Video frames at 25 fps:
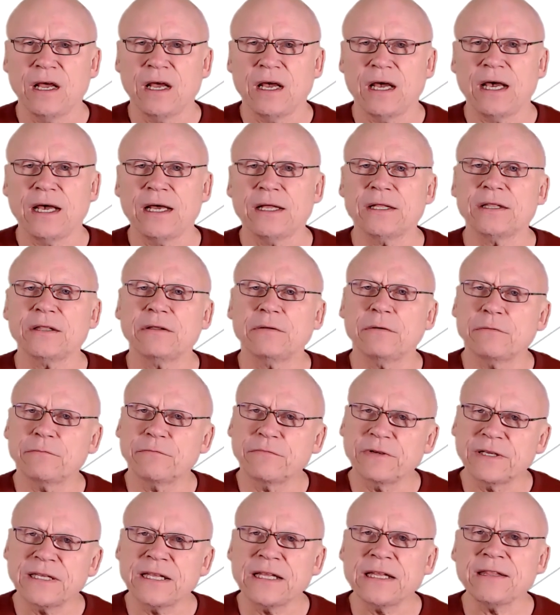And
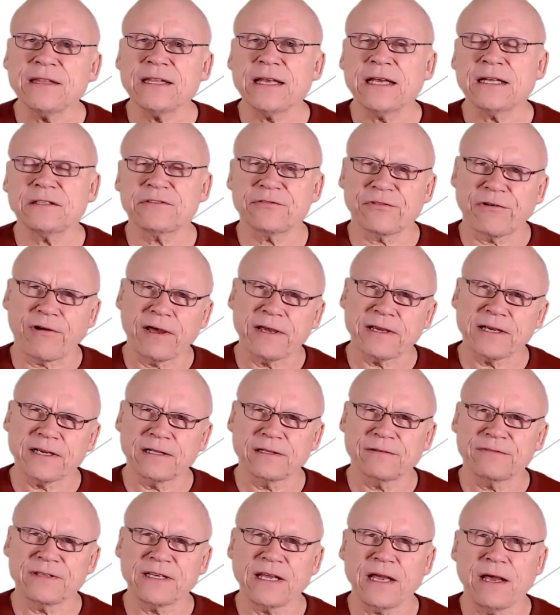within that
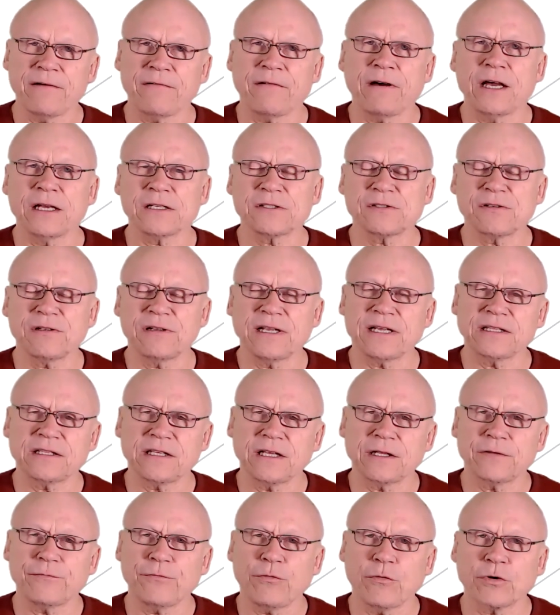triangle, we have
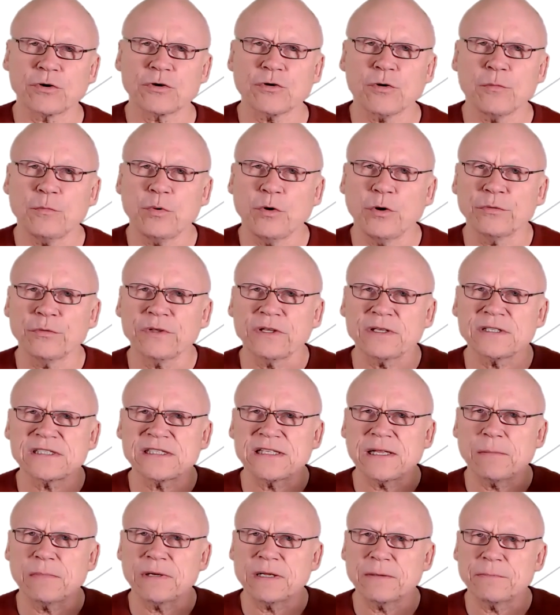isolated four components,
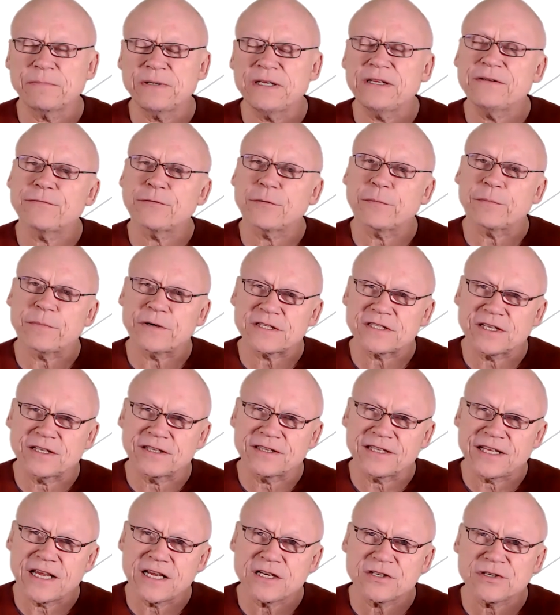namely P for
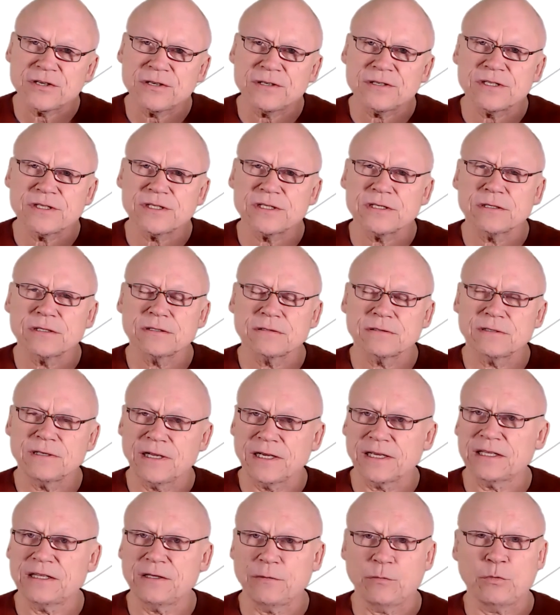presentations,
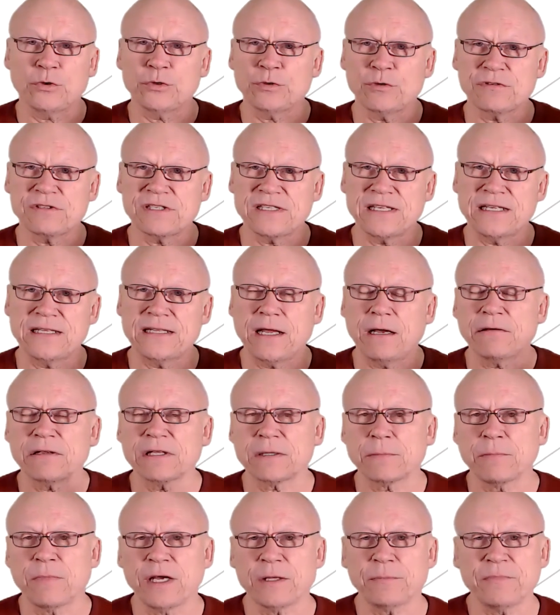like the one you see now.
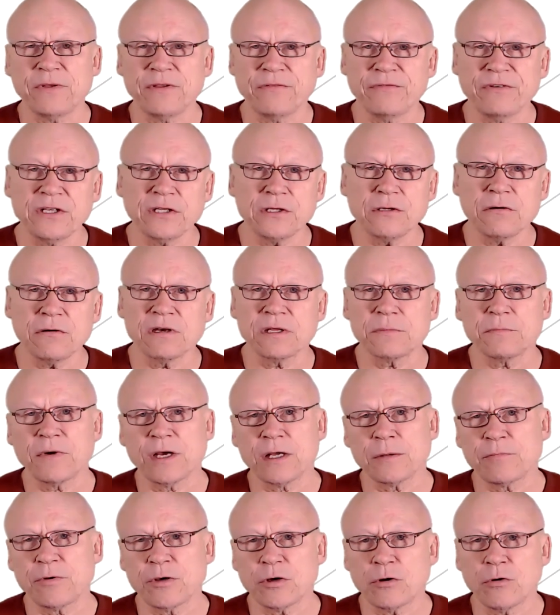It might be video, it
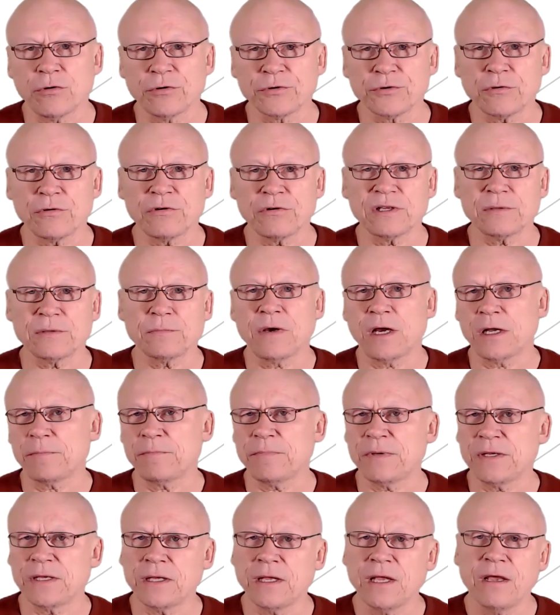might be audio, it might
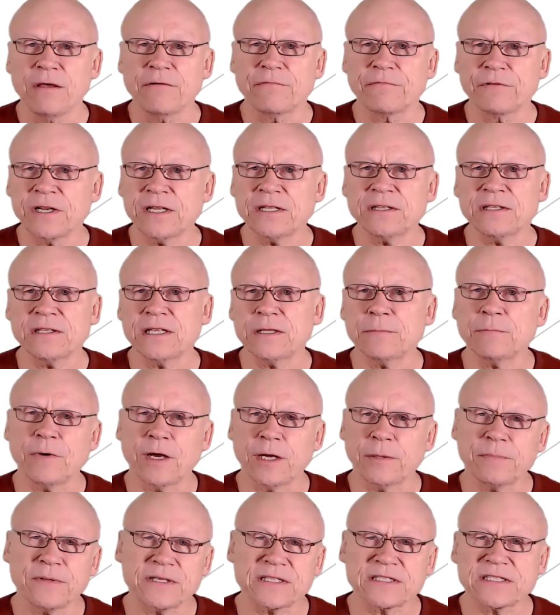be written, it
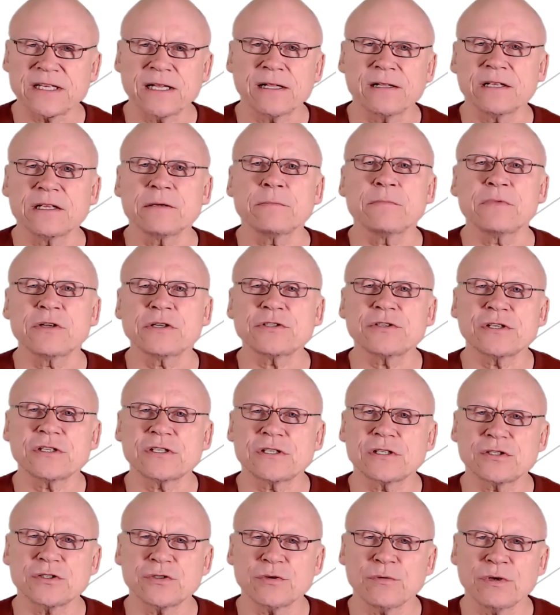might be still
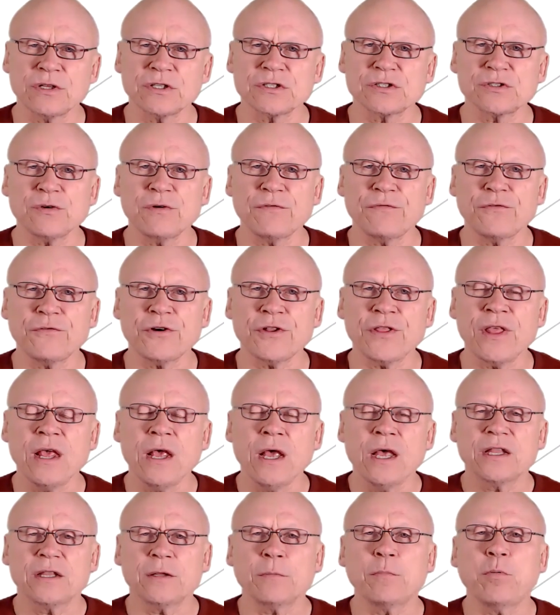images, and so on and so forth.
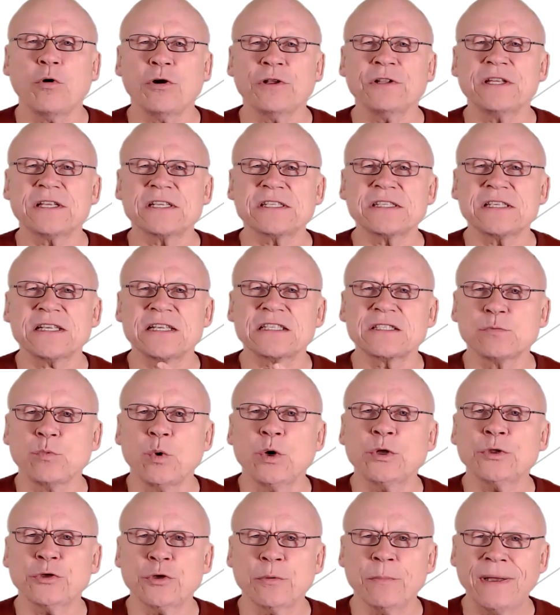The point is it's
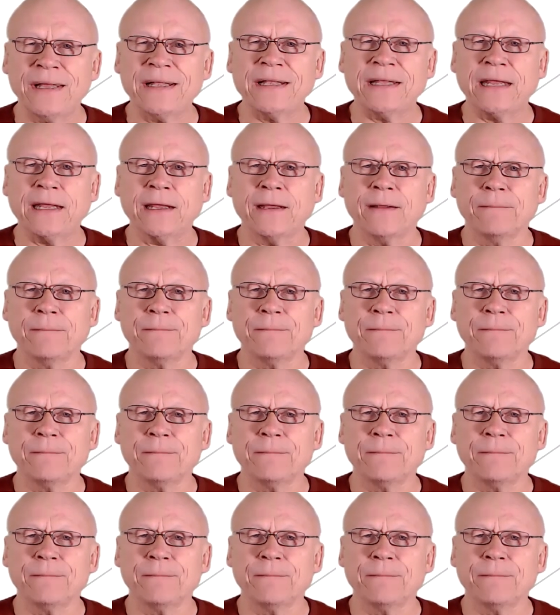one-to-many.